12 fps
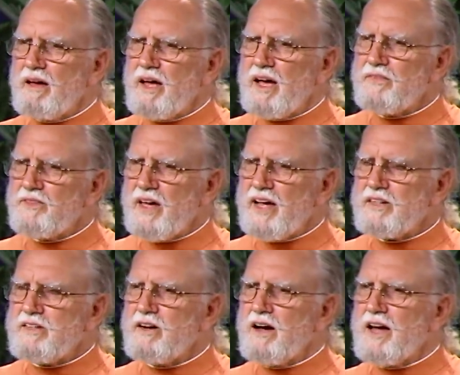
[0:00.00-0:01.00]
at that
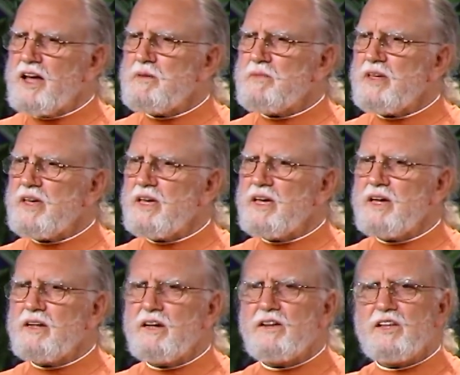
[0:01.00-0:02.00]
time.
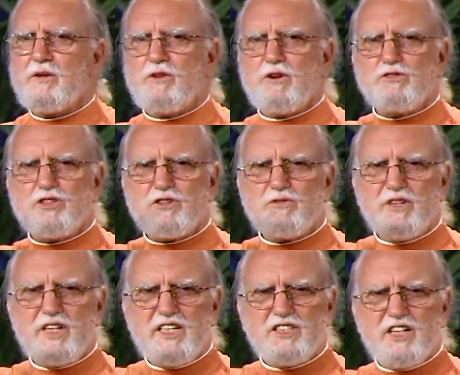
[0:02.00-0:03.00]
And there were no
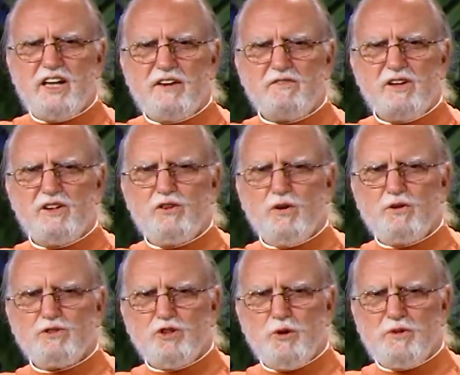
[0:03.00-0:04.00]
screens, and every door
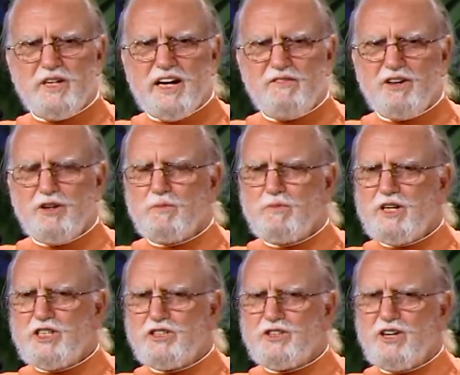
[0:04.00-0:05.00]
was open to get every little
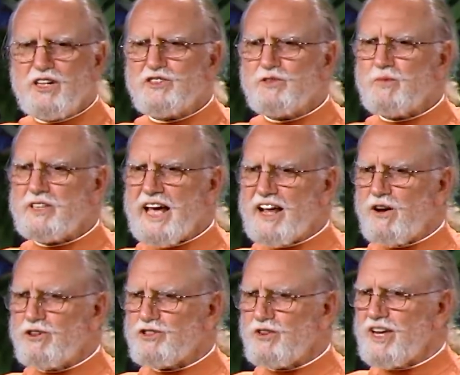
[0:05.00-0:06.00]
breeze you could, but that
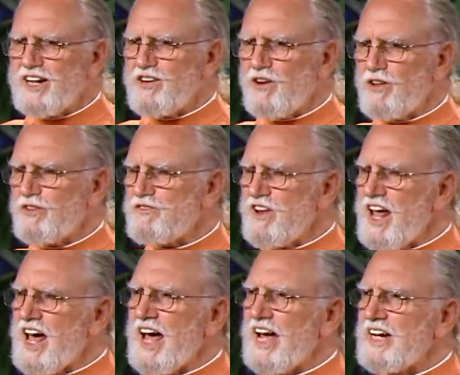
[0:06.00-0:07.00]
also let in all the
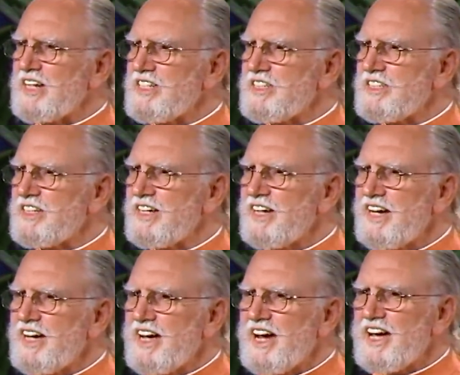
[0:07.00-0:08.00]
flies.
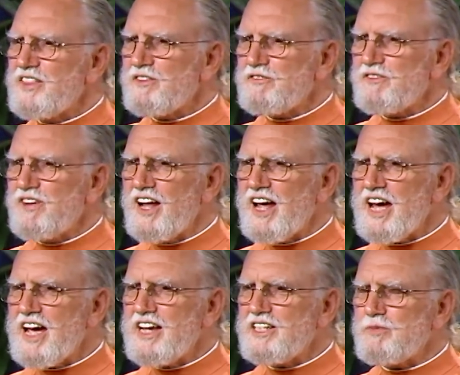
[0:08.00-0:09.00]
And the
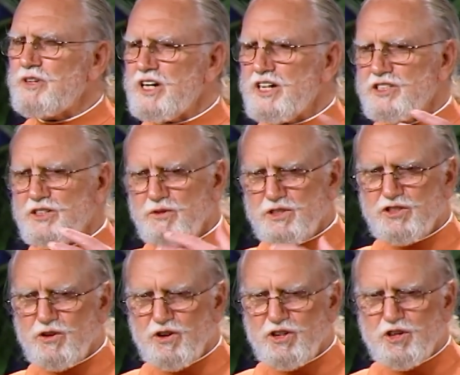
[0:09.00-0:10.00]
flies, because it was
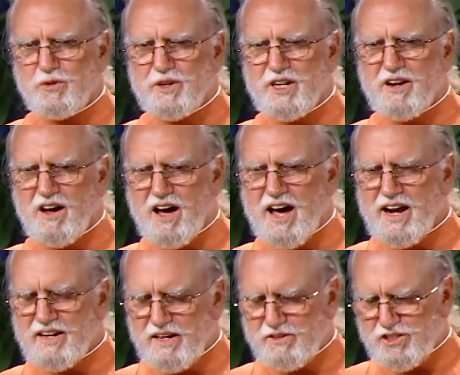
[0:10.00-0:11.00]
so humid and
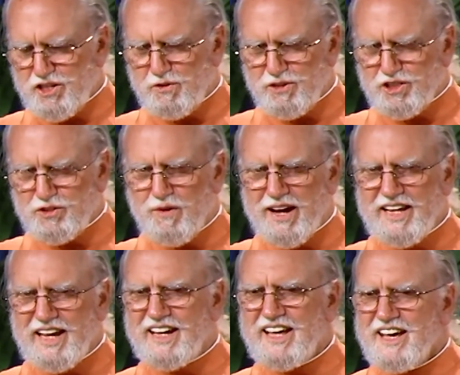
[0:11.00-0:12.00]
hot, you were
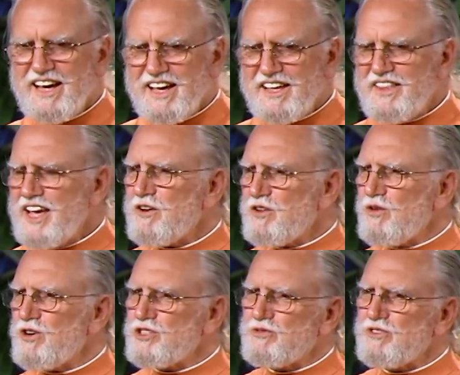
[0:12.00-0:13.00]
sweating, they, of
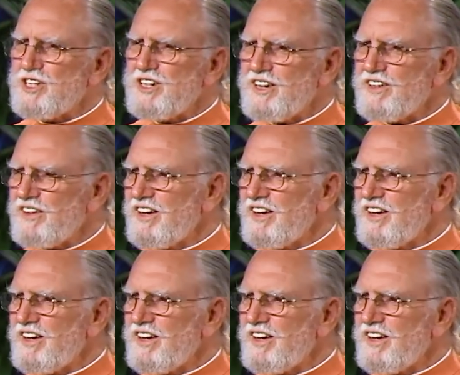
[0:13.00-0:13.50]
course, were